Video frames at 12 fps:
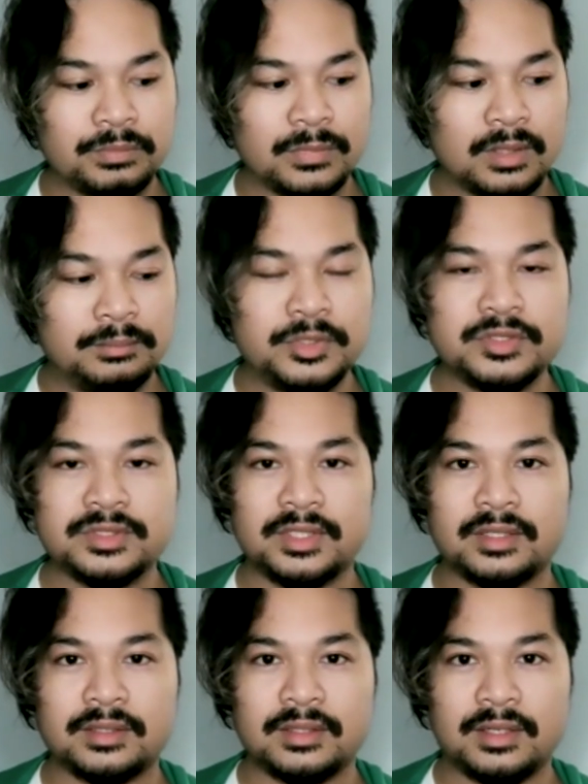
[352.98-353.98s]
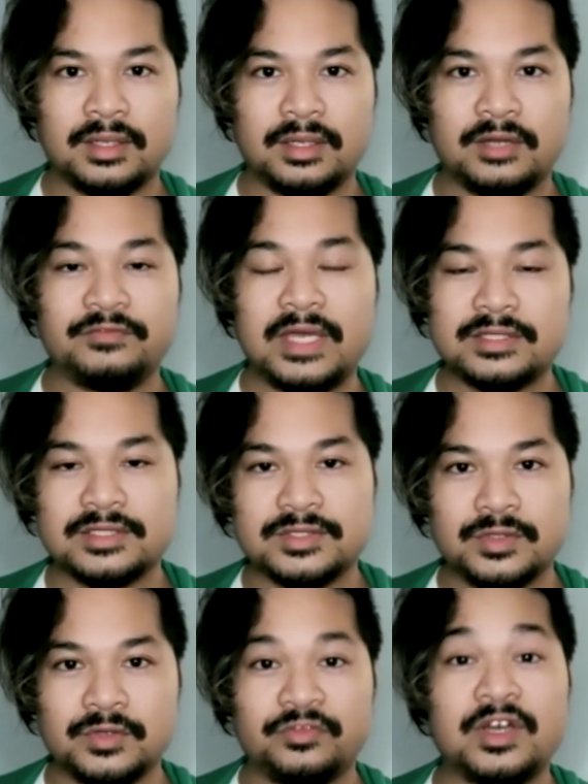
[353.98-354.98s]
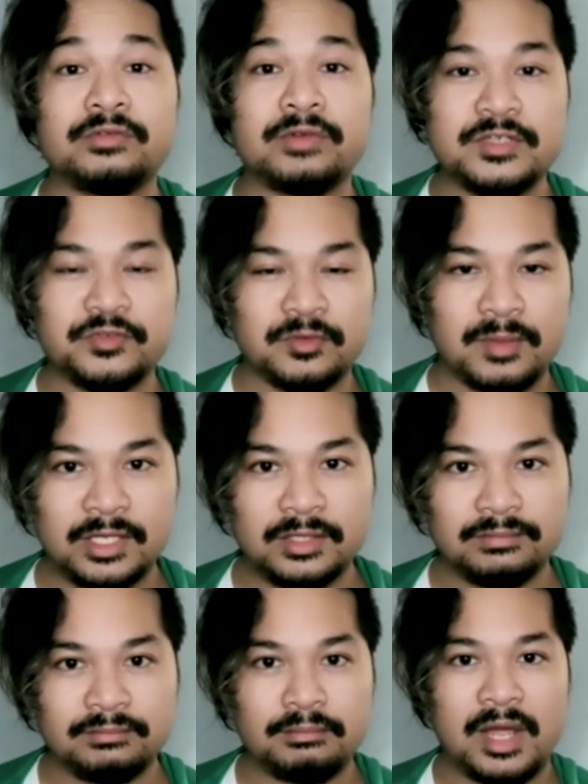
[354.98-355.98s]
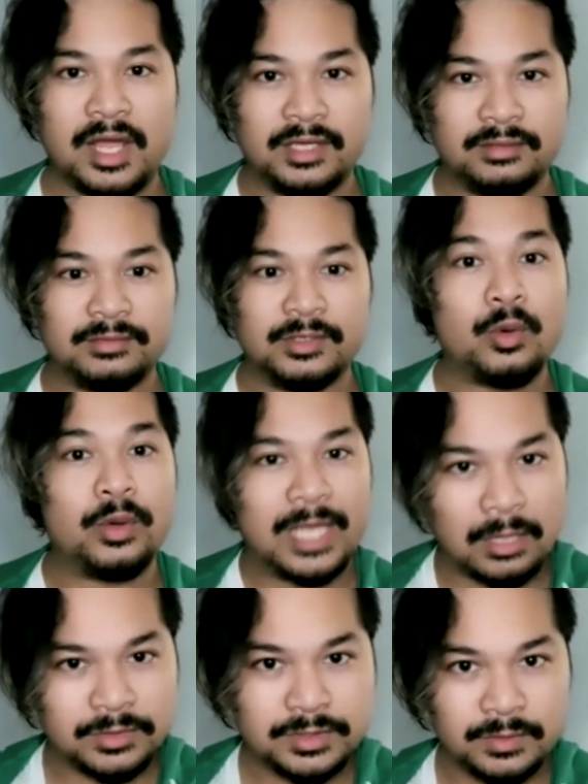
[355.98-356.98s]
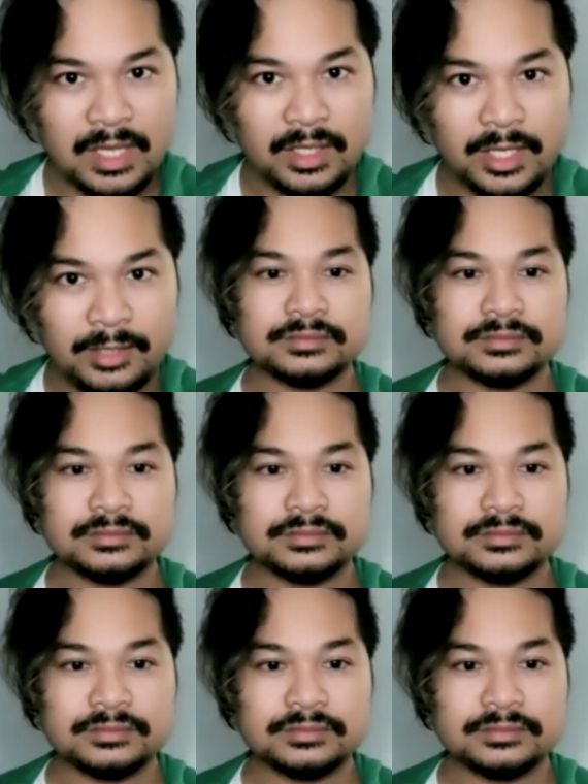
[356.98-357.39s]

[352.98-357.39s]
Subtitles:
music events to fundraise for my going out to LA.